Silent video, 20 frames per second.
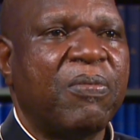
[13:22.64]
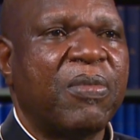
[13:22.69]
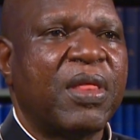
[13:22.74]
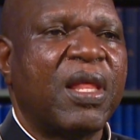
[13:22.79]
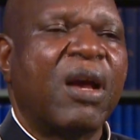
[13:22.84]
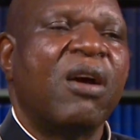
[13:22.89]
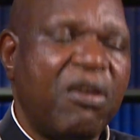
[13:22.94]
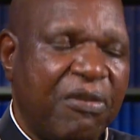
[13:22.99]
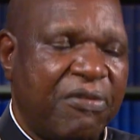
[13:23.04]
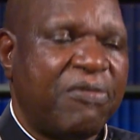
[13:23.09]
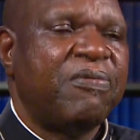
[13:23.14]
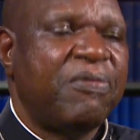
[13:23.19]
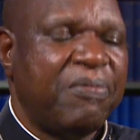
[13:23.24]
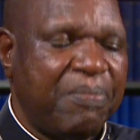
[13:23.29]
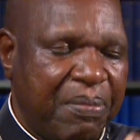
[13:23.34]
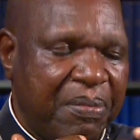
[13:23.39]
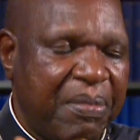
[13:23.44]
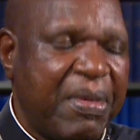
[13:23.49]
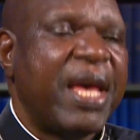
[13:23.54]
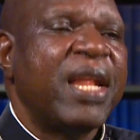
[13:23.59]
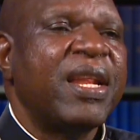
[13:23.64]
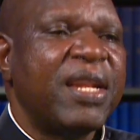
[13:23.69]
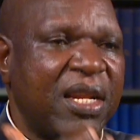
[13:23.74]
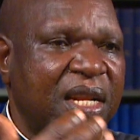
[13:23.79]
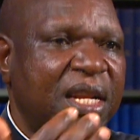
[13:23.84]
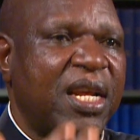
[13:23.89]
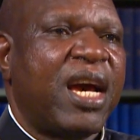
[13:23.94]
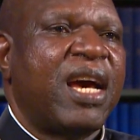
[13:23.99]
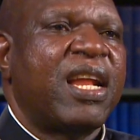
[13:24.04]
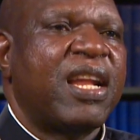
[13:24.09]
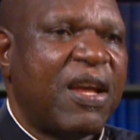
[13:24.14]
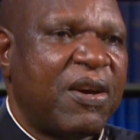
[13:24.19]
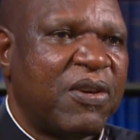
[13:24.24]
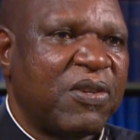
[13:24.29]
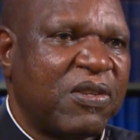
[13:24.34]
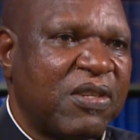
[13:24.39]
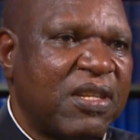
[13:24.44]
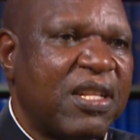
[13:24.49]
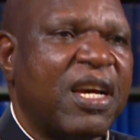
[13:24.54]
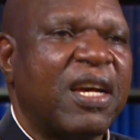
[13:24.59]
The government
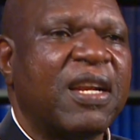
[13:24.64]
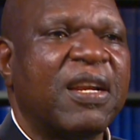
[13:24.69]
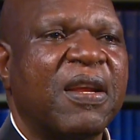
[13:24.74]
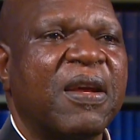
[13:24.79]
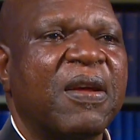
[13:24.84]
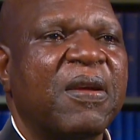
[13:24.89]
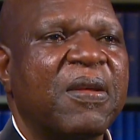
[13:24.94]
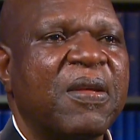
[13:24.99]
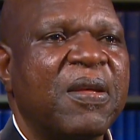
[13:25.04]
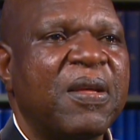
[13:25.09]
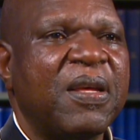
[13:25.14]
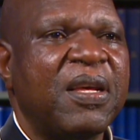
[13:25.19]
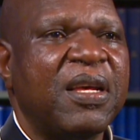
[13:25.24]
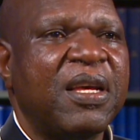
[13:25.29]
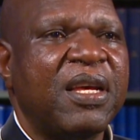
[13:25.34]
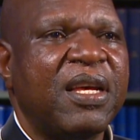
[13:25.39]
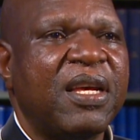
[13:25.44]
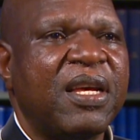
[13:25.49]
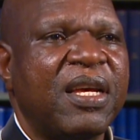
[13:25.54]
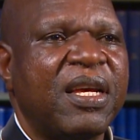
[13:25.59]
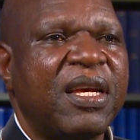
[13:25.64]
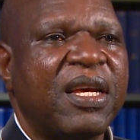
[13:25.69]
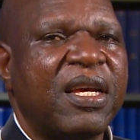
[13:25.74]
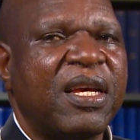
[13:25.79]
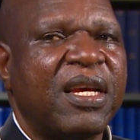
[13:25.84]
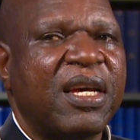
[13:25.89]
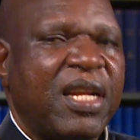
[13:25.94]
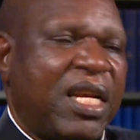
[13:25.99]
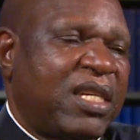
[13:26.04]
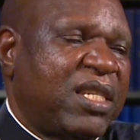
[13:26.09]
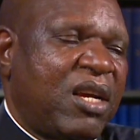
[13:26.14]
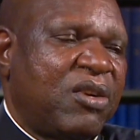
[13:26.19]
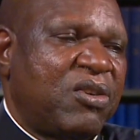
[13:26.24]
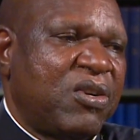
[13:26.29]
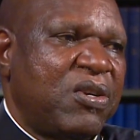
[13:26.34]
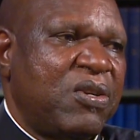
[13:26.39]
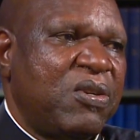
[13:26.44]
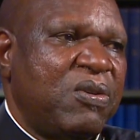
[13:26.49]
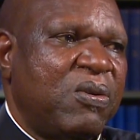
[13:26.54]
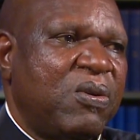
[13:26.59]
announced that. And as I
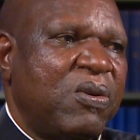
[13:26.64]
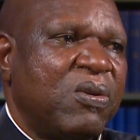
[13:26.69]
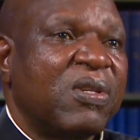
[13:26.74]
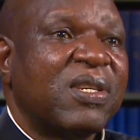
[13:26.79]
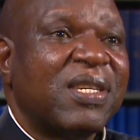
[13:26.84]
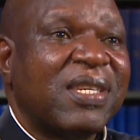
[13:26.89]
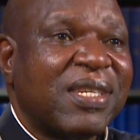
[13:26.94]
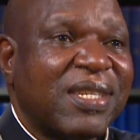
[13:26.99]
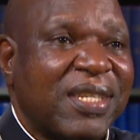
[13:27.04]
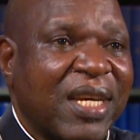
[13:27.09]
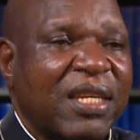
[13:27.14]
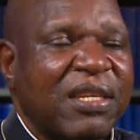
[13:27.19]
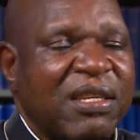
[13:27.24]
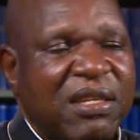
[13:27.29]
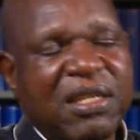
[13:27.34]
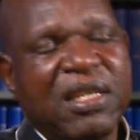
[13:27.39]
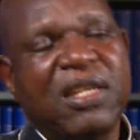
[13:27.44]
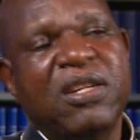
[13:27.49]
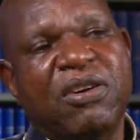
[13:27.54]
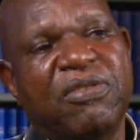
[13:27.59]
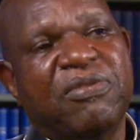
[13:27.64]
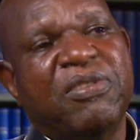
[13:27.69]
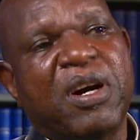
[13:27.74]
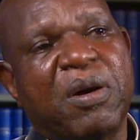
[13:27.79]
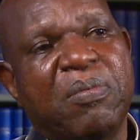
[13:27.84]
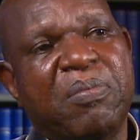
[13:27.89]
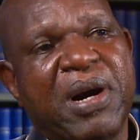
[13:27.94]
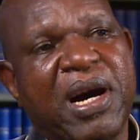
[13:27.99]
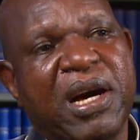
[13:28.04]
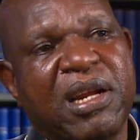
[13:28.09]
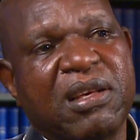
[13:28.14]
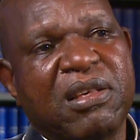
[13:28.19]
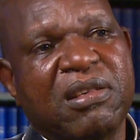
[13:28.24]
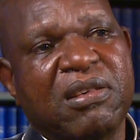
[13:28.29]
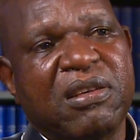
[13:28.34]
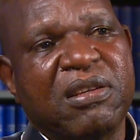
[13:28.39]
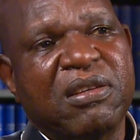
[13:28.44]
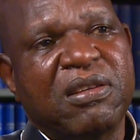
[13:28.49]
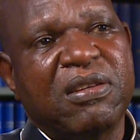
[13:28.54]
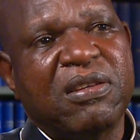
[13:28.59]
told you, 16 of our
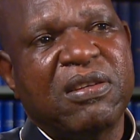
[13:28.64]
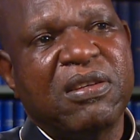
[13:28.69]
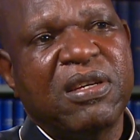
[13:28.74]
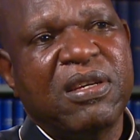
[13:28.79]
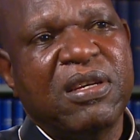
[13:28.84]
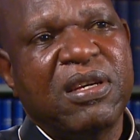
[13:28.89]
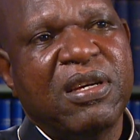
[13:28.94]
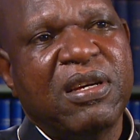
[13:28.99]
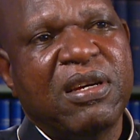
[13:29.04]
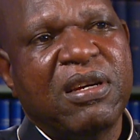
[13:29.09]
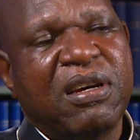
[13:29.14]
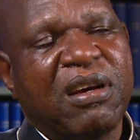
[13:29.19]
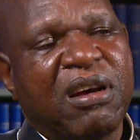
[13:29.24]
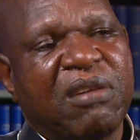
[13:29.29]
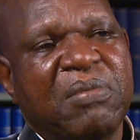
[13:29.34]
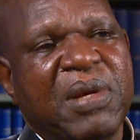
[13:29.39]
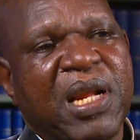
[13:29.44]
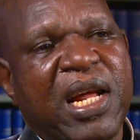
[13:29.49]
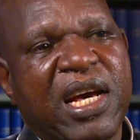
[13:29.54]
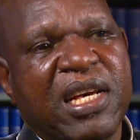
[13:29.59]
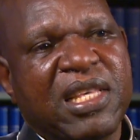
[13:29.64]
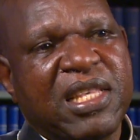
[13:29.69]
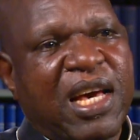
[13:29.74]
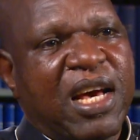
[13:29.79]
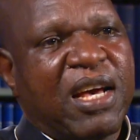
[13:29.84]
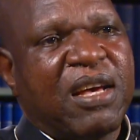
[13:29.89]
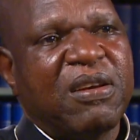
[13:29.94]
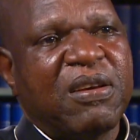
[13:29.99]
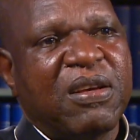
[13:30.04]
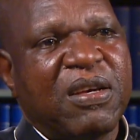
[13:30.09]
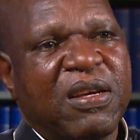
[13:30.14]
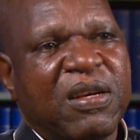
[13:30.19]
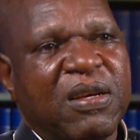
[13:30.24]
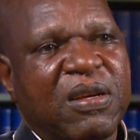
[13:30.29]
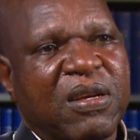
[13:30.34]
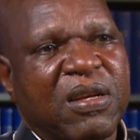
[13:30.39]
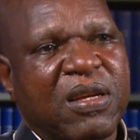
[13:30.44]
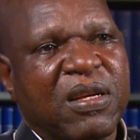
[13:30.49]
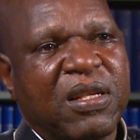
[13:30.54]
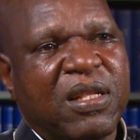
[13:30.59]
parishes have been hijacked.
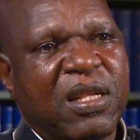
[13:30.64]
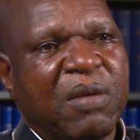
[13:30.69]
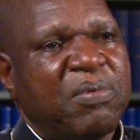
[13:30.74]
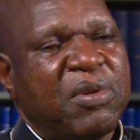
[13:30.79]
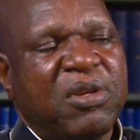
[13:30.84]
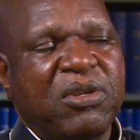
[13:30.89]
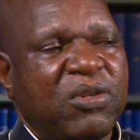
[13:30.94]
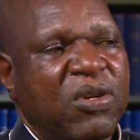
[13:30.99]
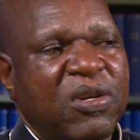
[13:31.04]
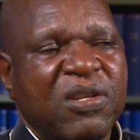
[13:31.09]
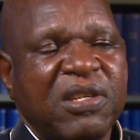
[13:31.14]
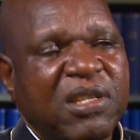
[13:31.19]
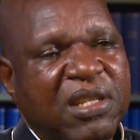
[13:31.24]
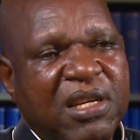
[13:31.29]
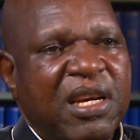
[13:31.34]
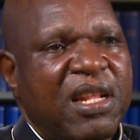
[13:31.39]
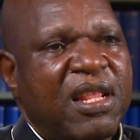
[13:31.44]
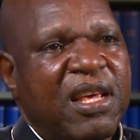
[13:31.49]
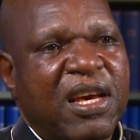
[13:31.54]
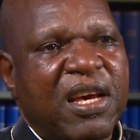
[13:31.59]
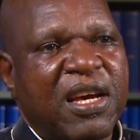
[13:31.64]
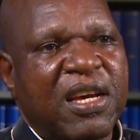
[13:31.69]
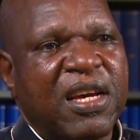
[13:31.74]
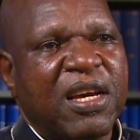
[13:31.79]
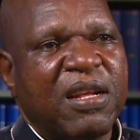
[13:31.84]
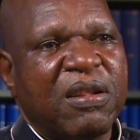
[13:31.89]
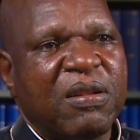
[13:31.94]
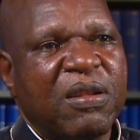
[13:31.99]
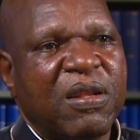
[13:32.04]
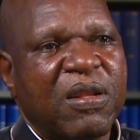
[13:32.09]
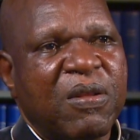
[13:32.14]
The priests don't stay there again